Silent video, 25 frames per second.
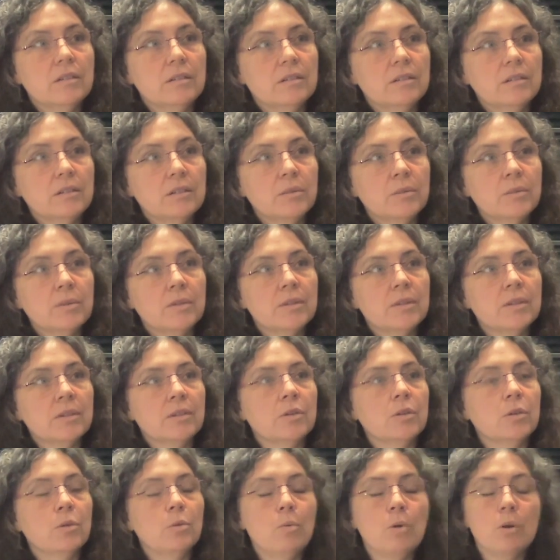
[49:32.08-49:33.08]
it was a
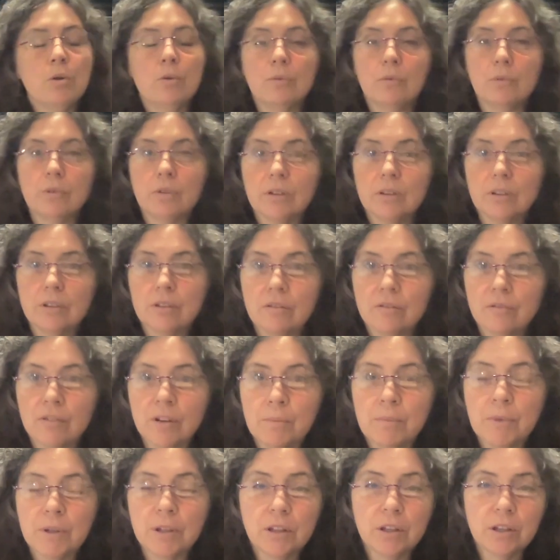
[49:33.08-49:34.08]
quote from
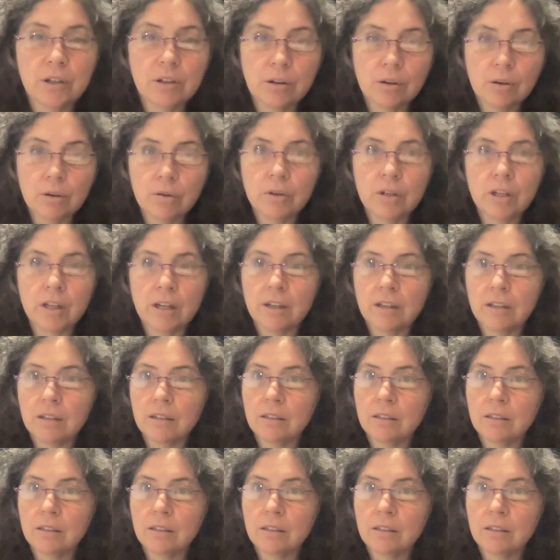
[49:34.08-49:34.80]
the Lakota